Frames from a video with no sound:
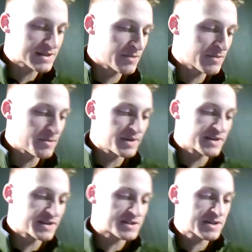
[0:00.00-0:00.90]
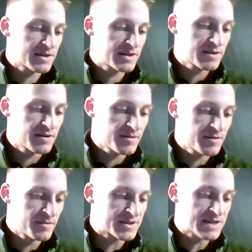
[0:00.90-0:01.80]
some of the biggest
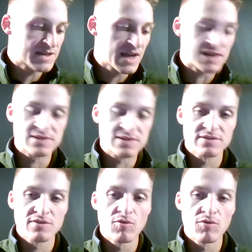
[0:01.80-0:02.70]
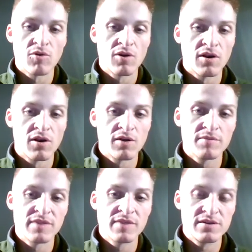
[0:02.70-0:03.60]
mistakes or
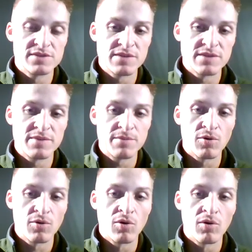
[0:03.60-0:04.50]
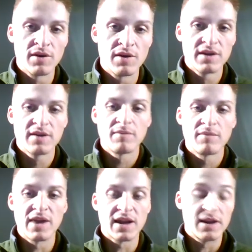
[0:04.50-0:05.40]
that you see people
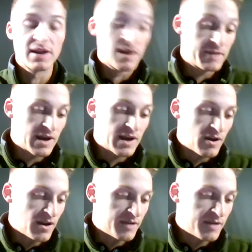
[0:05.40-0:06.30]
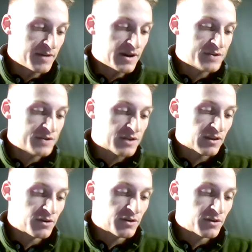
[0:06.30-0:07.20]
make? I'll talk a
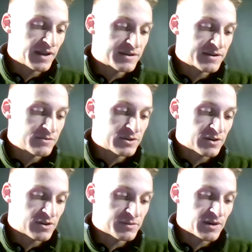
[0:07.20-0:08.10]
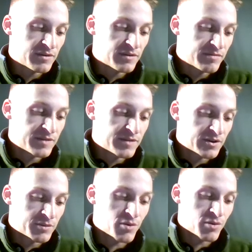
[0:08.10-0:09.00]
little, like we talked about,
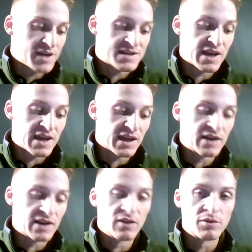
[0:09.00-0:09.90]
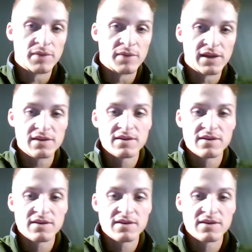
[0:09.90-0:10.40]
the price tanking a little bit.